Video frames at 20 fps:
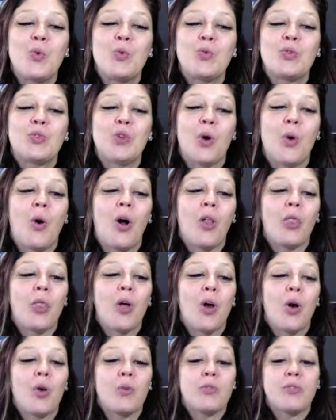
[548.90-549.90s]

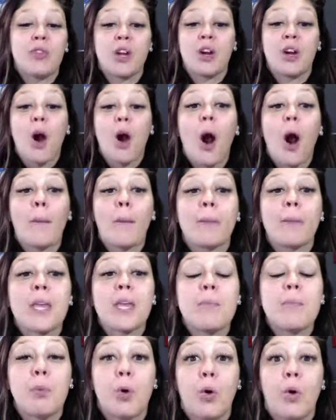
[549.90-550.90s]
although there are
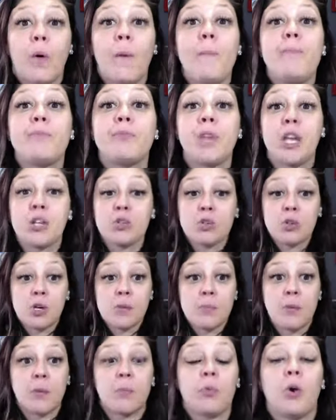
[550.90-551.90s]
people in
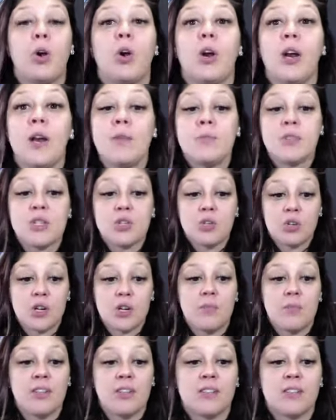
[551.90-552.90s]
treatment programs and
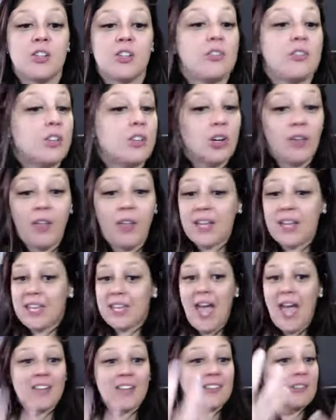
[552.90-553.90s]
treatment centers that are like,
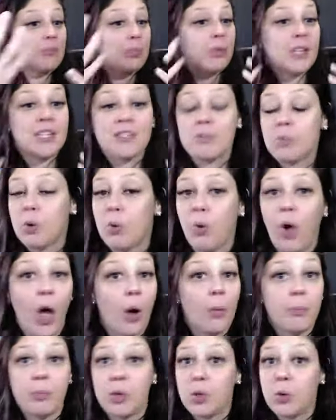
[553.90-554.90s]
yes, please, we will
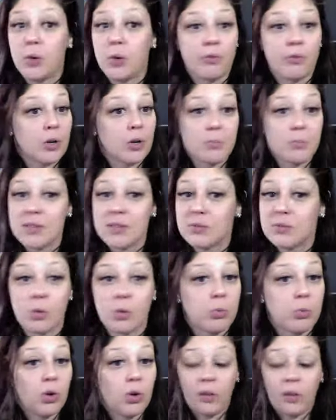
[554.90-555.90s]
help you if you're
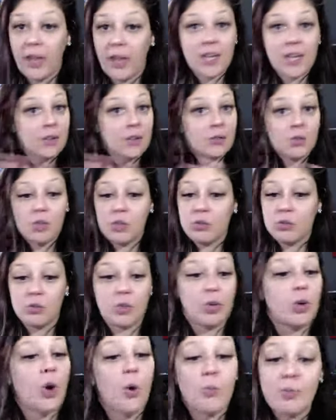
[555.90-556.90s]
miserable, like
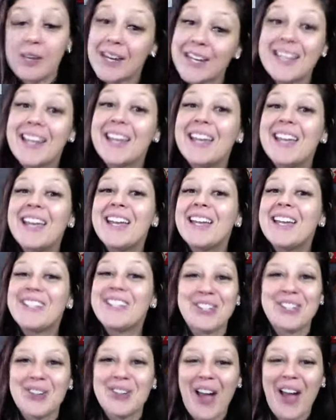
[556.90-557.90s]
you don't need
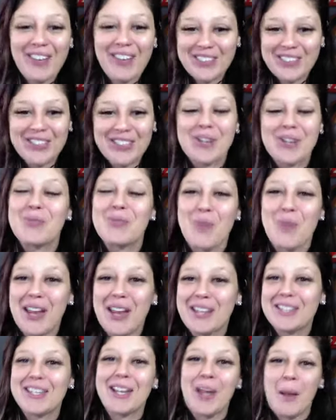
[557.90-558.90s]
to have a certain
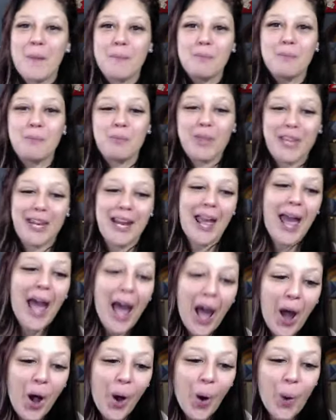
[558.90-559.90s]
weight to come get
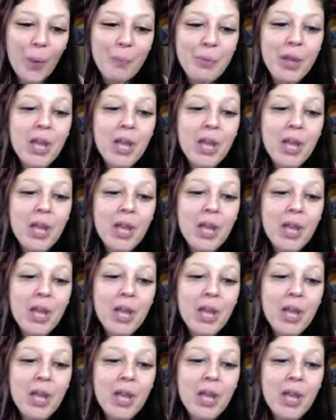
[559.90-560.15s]
help,